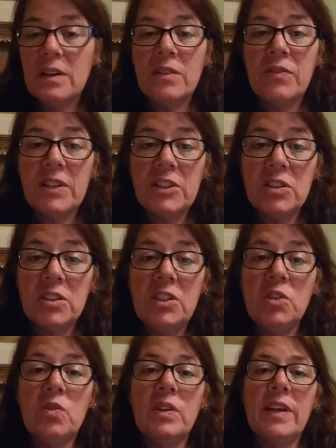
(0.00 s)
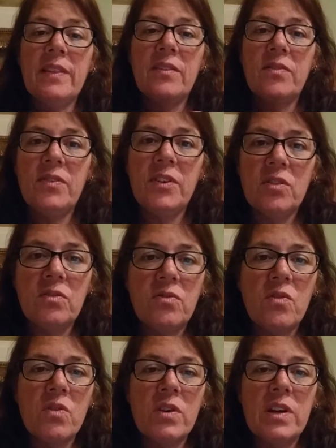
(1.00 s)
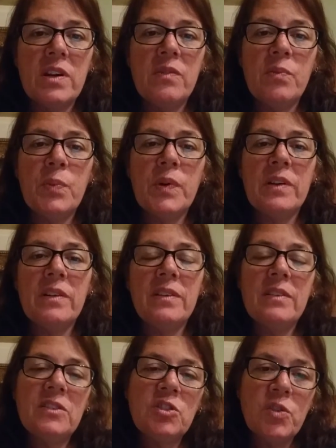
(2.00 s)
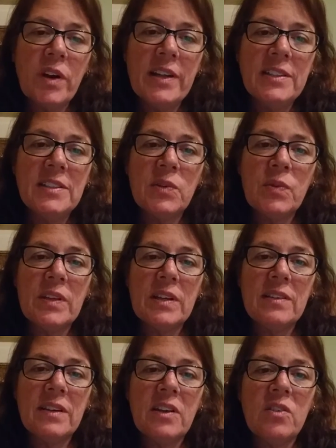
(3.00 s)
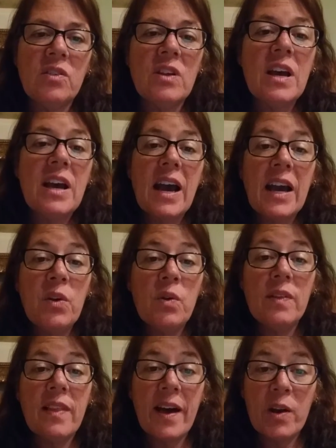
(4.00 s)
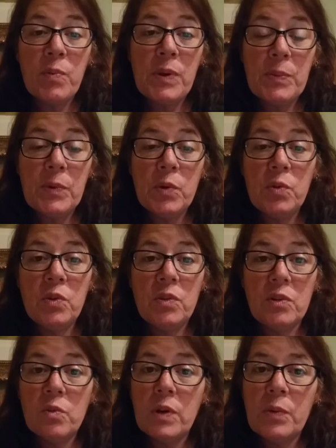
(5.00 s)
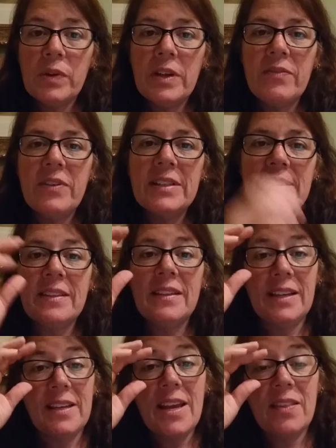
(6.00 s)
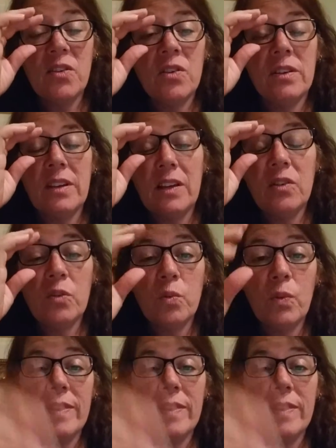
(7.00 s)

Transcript: Eventually you'll get the feel for it, but try to stick with the containers. I know a lot of people who do the 21-day fix, and they take their containers